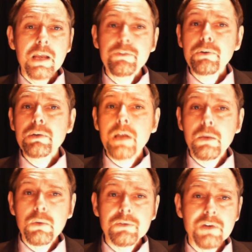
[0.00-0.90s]
If you would
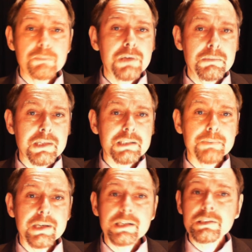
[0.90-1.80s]
like one of our public
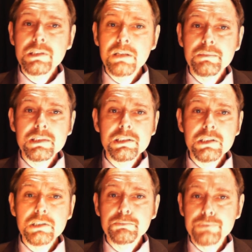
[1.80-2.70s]
speakers to come and
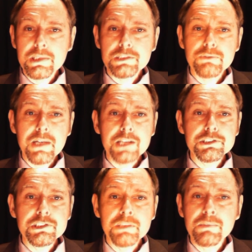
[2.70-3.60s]
discuss Britain's
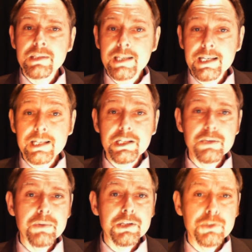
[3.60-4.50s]
relationship with the
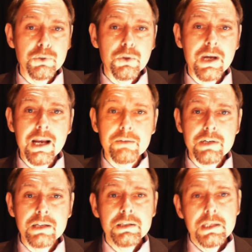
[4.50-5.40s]
EU in your
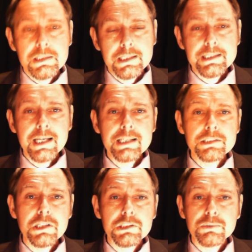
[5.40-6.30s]
area, then get
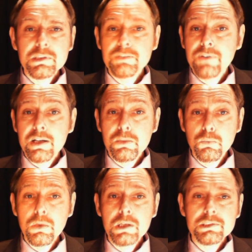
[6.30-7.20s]
in touch with us via
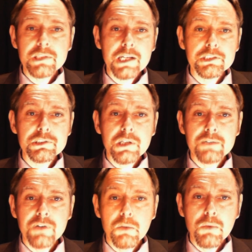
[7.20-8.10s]
the Word section
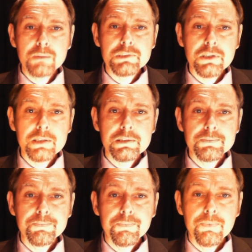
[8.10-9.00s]
of our website.